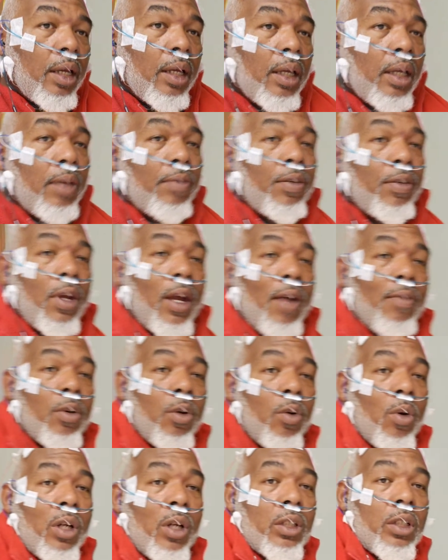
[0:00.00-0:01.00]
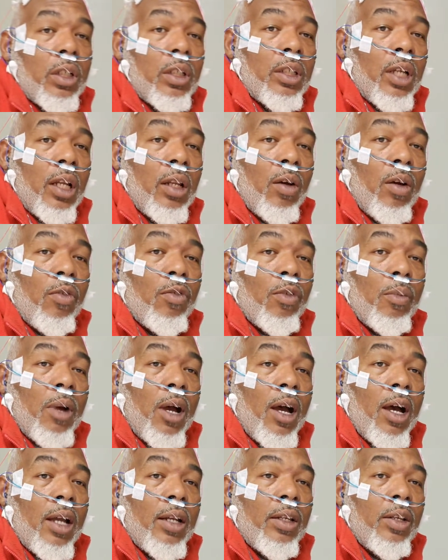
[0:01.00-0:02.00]
if you have questions, hello from
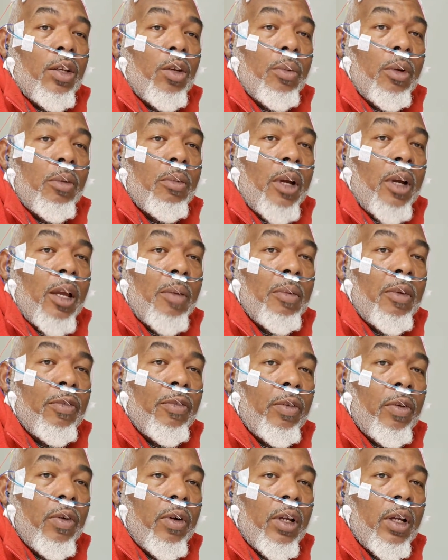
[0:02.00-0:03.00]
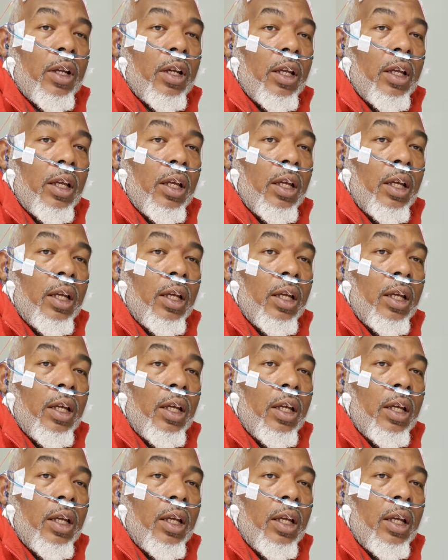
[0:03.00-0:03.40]
hot and humid Miami, Florida.